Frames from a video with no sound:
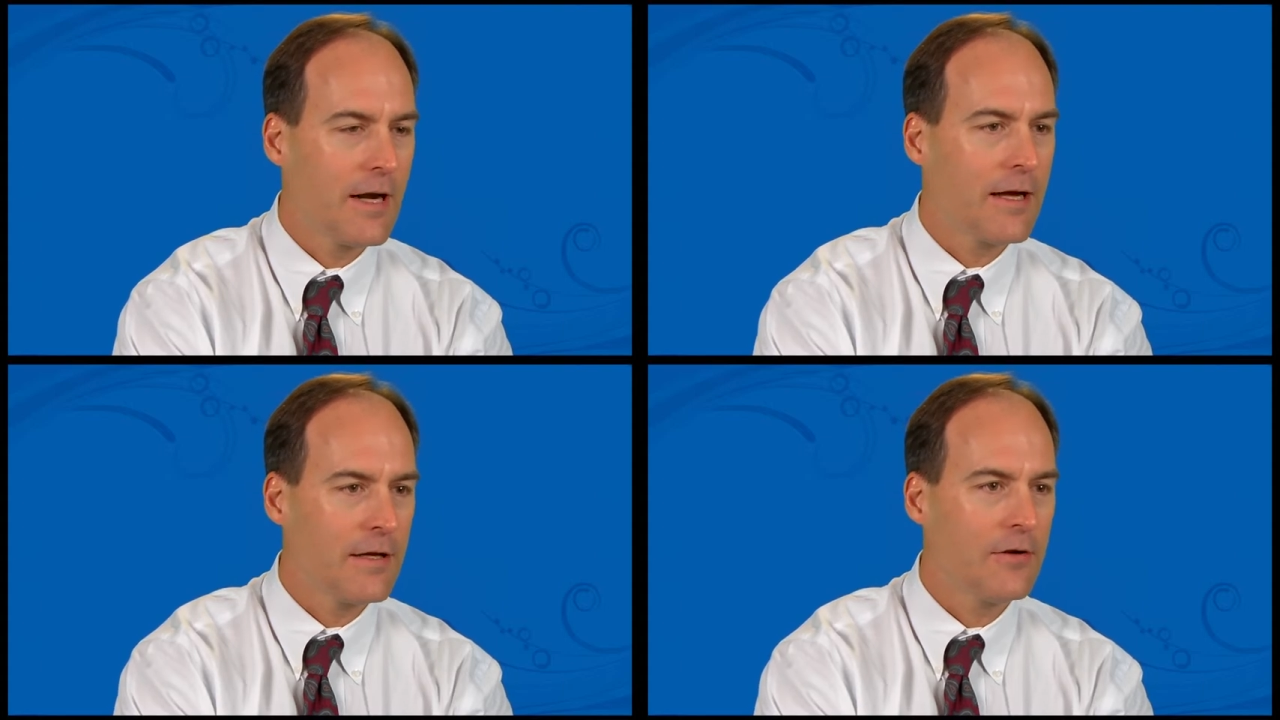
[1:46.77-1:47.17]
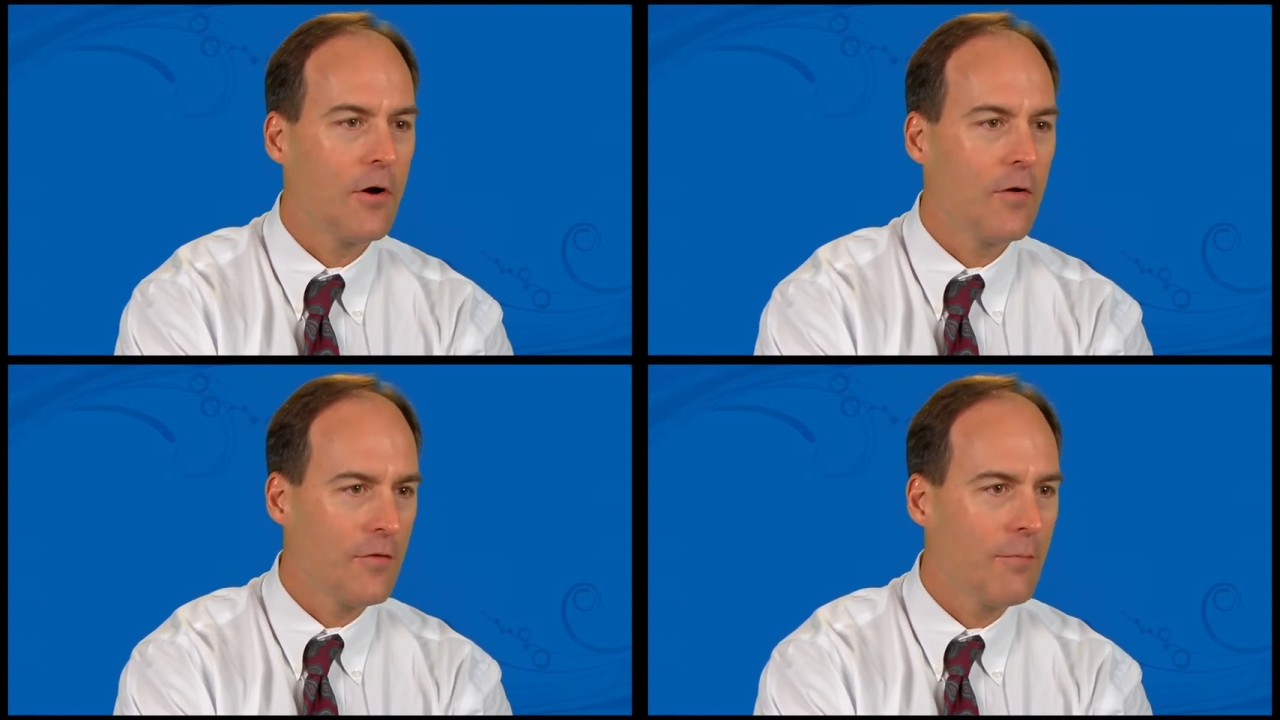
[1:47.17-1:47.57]
and I can
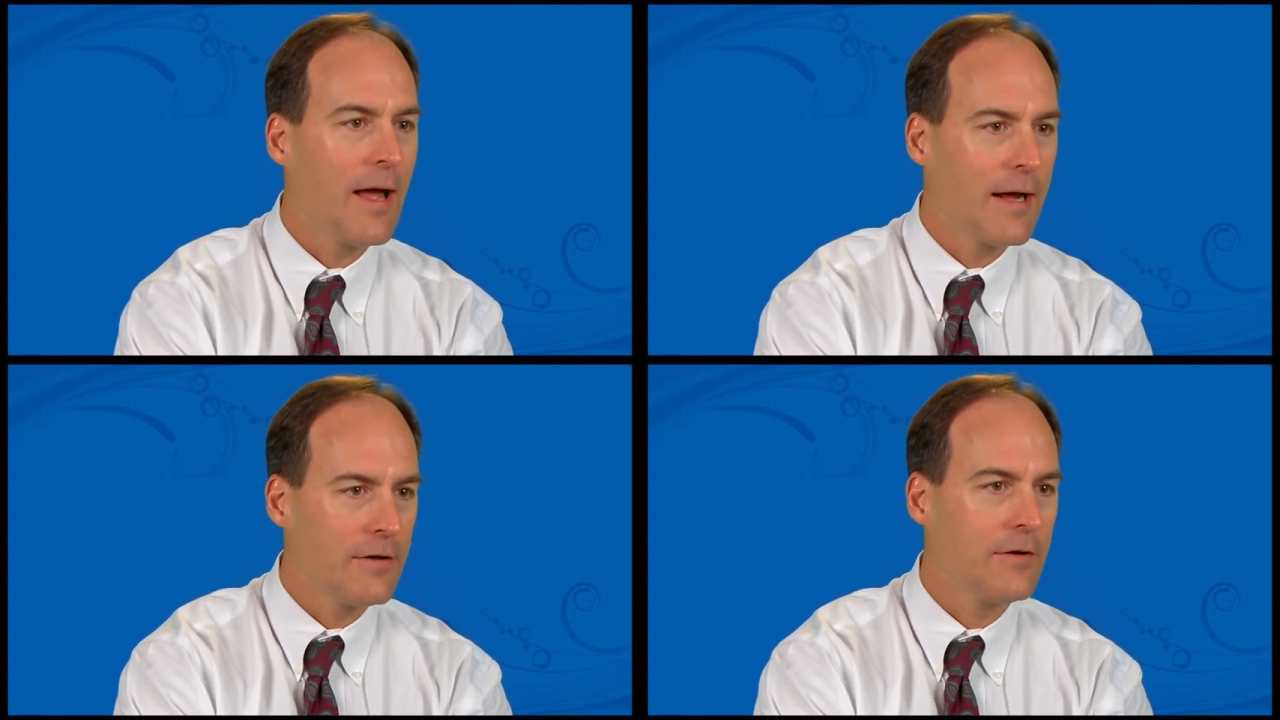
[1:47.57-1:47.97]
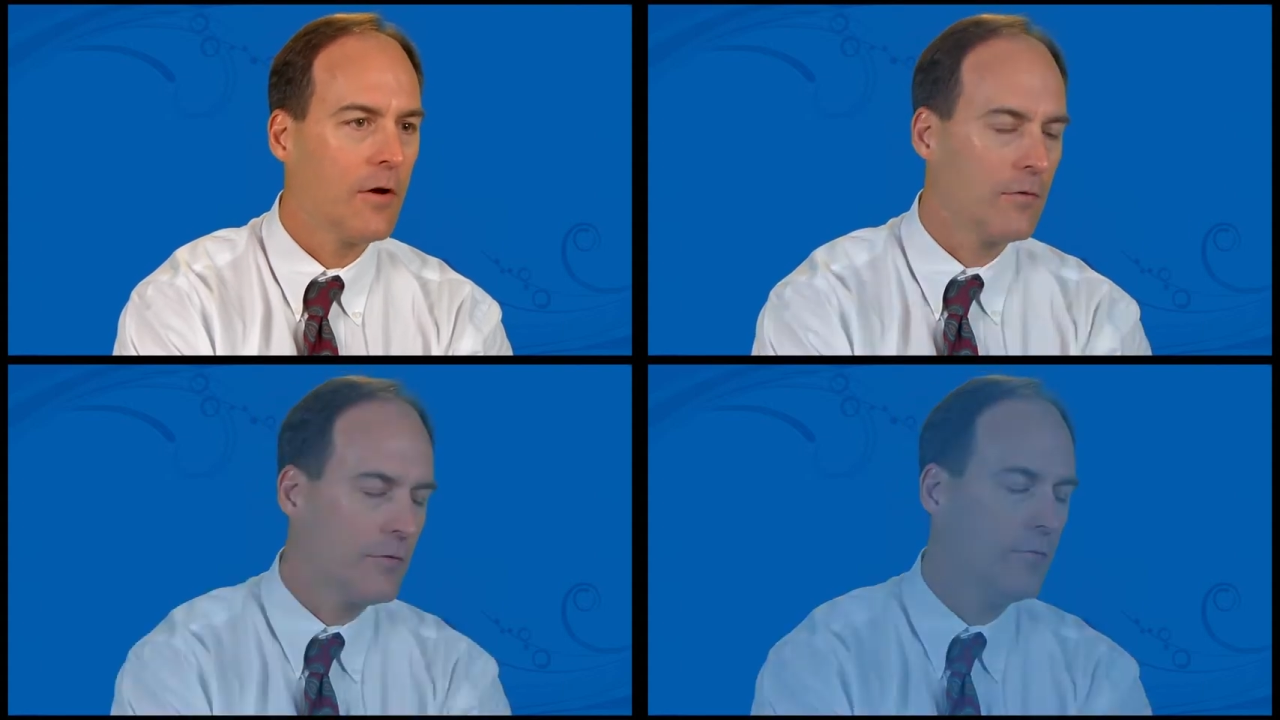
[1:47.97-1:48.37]
call them back and
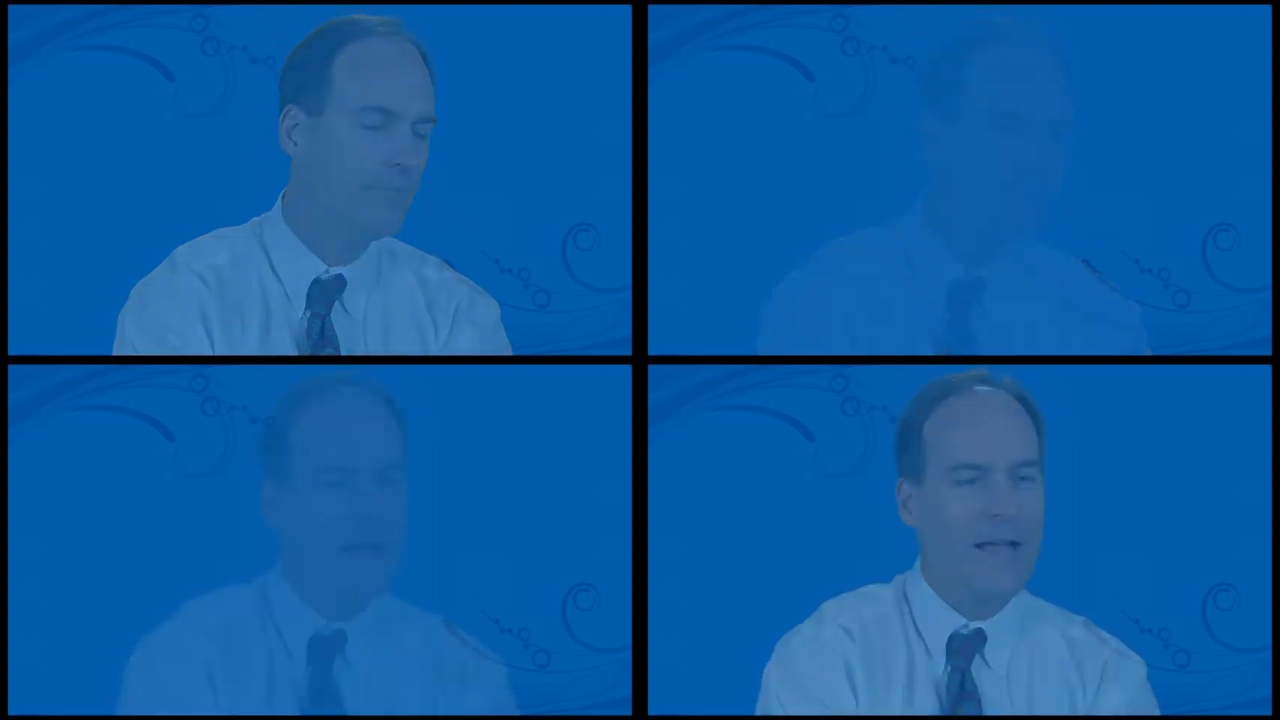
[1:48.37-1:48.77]
talk to them.